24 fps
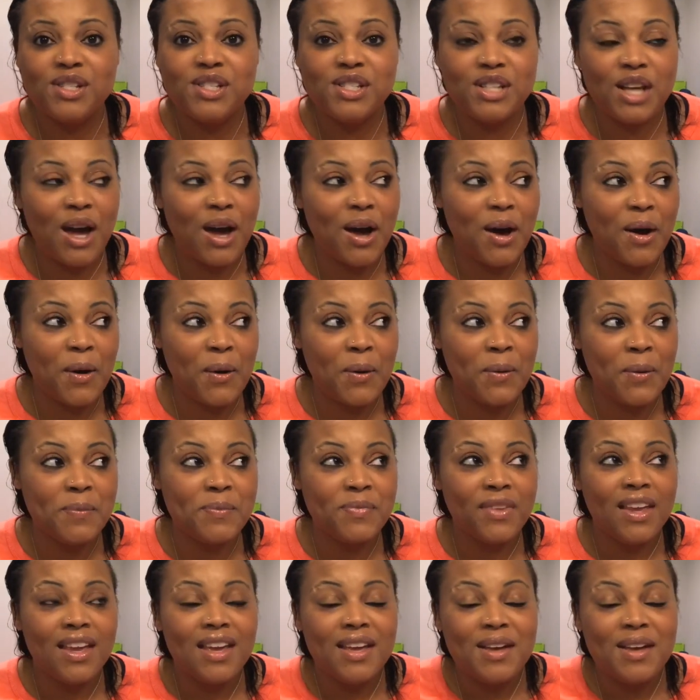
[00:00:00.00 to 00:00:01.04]
So
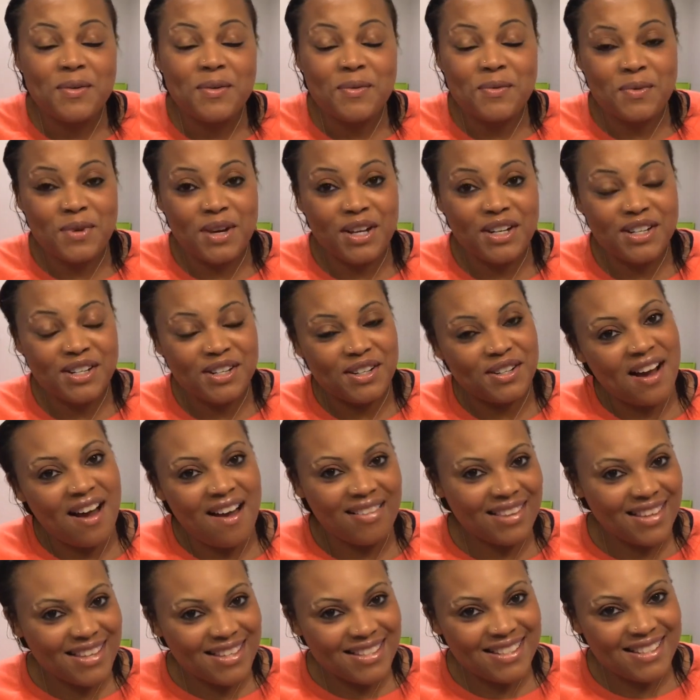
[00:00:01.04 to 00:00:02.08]
when you're
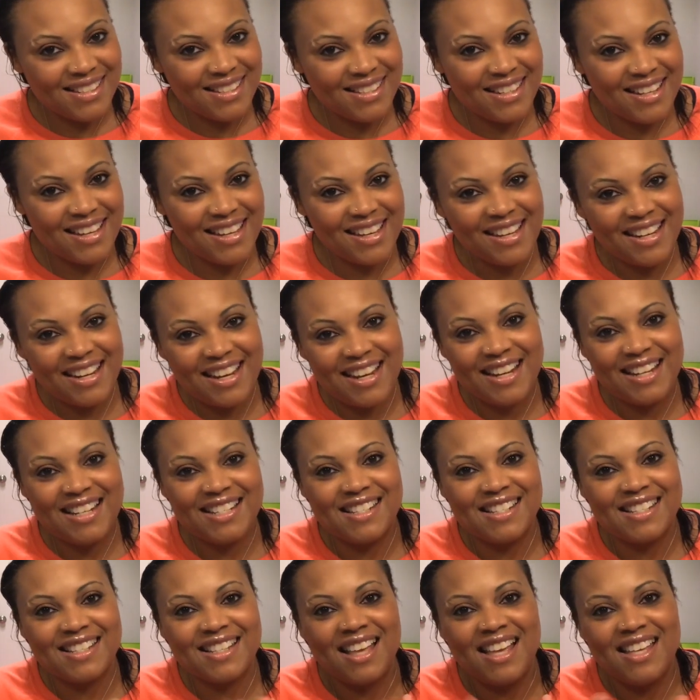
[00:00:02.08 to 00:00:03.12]
not listening and he
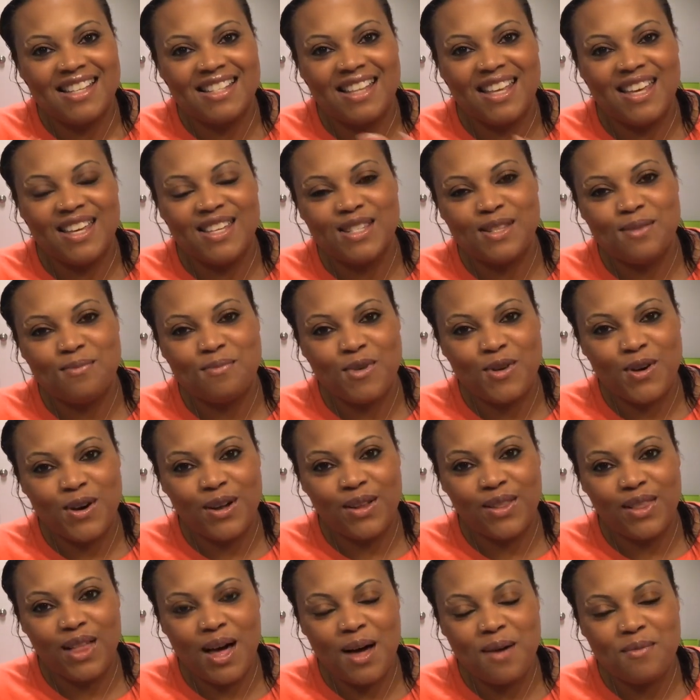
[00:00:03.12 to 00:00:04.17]
just lets things
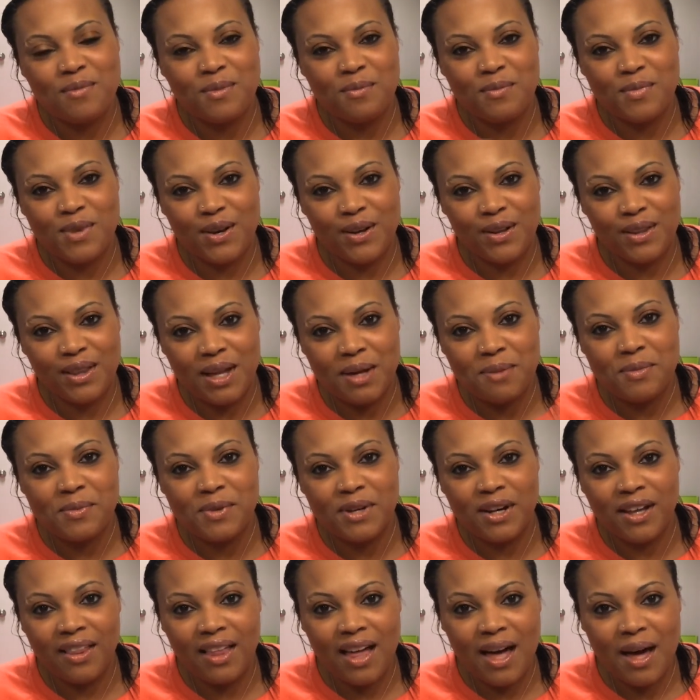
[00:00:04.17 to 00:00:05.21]
boil up and boil up and
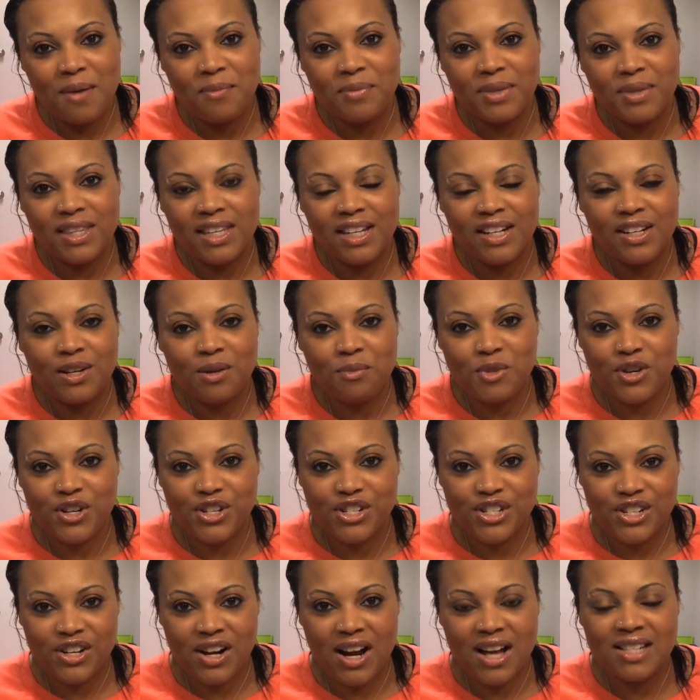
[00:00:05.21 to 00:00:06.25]
boil up, and then you're more
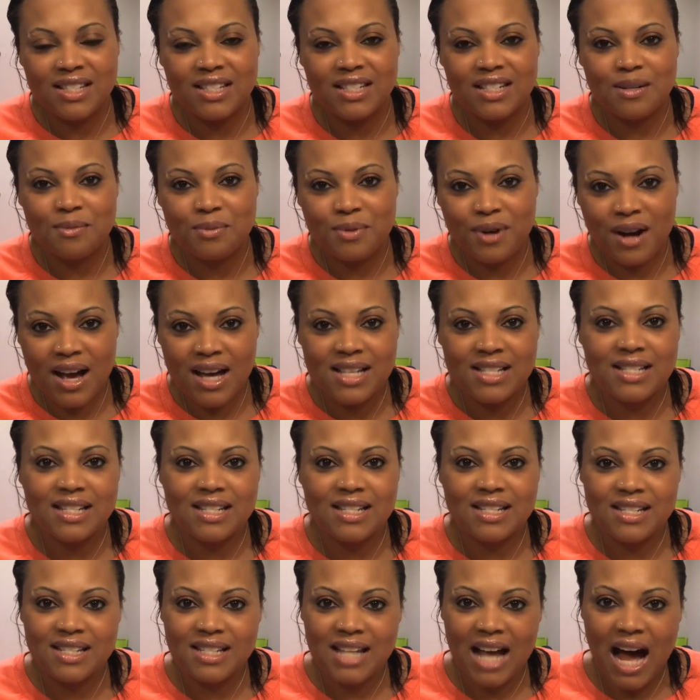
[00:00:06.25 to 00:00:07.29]
stressed and depressed
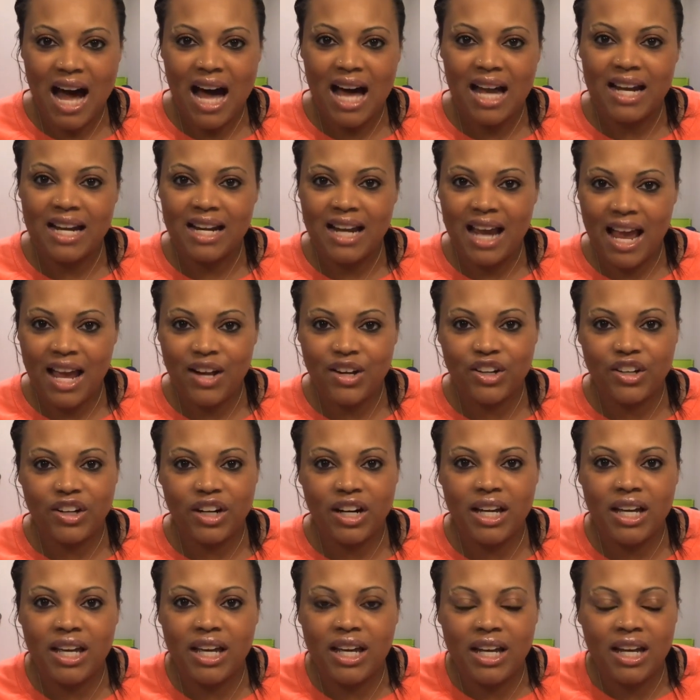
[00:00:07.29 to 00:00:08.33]
and sad and
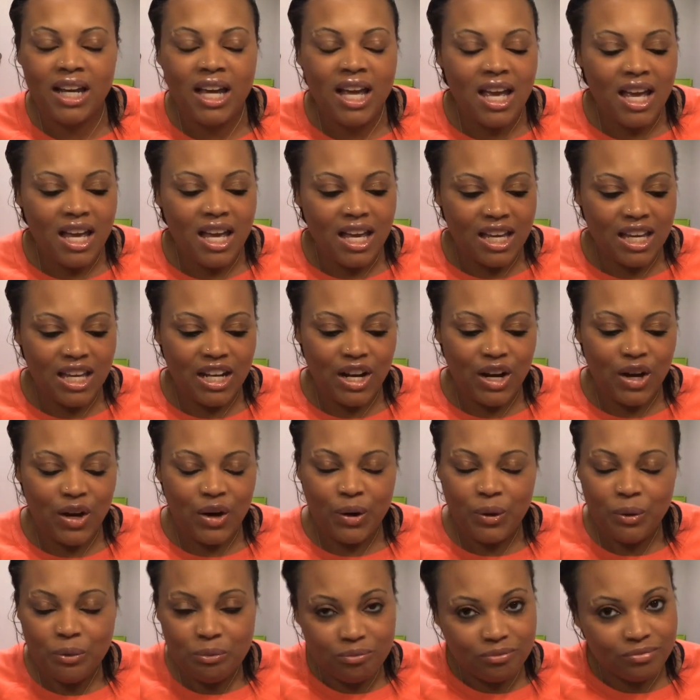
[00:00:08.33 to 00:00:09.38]
angry and, you
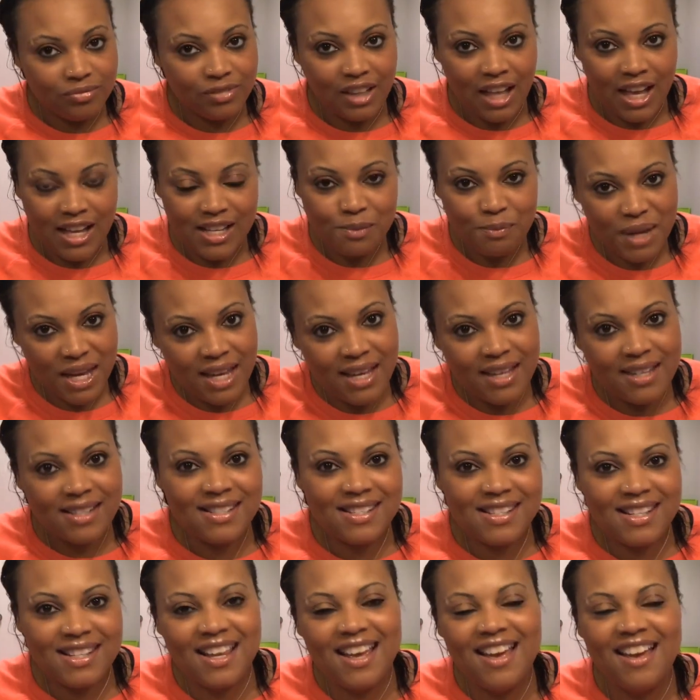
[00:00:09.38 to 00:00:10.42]
know, less
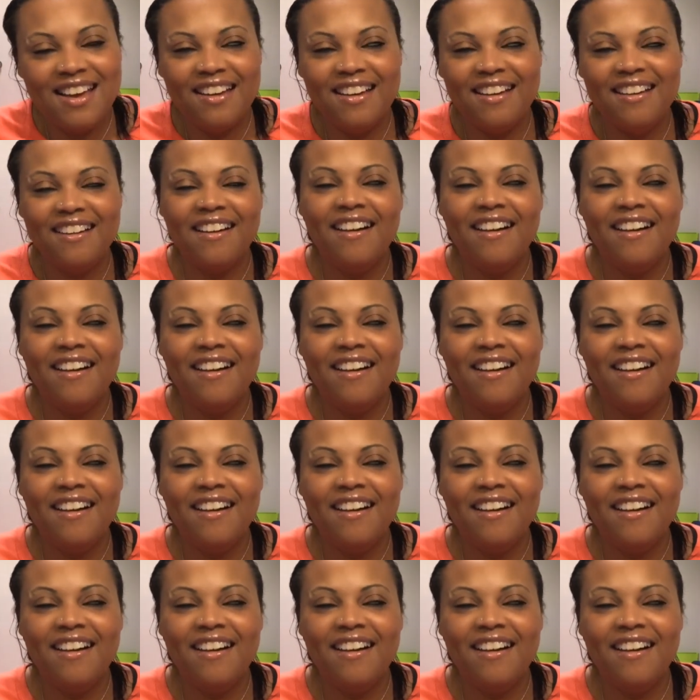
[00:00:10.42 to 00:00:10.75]
peace, you